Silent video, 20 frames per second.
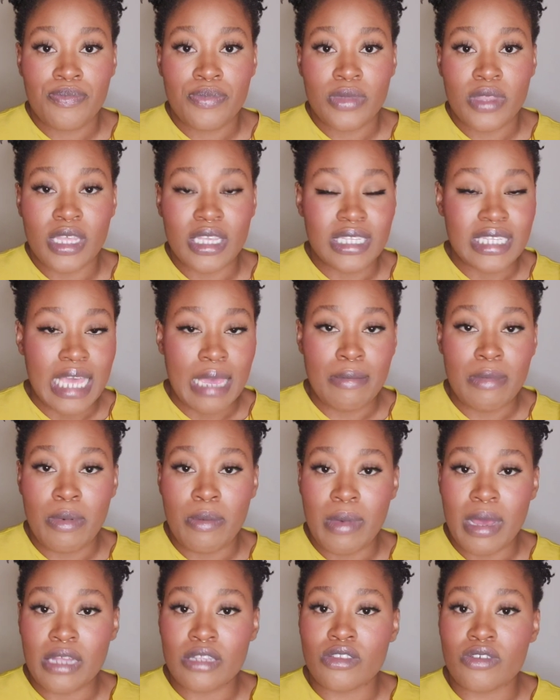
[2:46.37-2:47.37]
the same
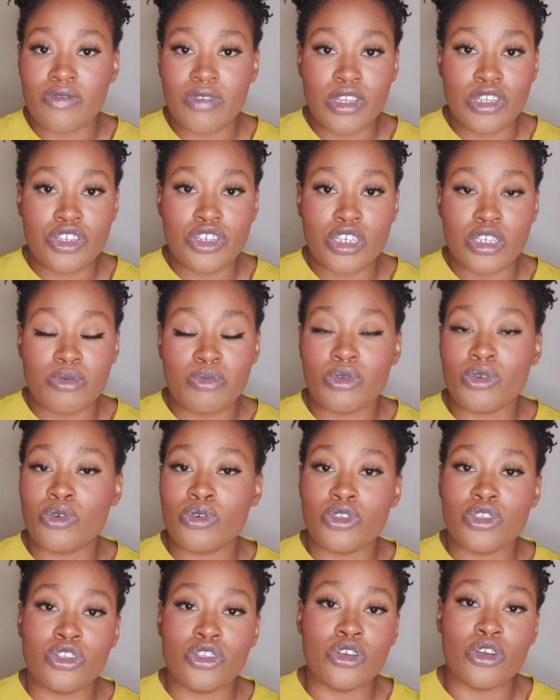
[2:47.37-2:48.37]
amount of interest
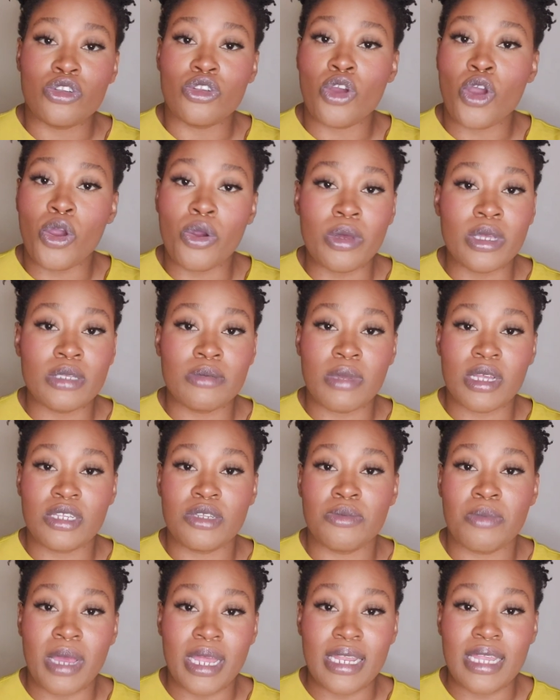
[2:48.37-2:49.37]
because you don't owe as much
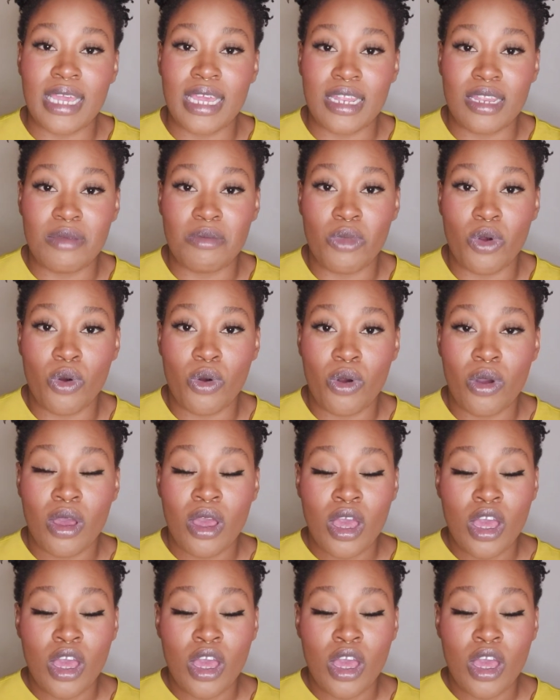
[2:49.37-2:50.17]
money anymore.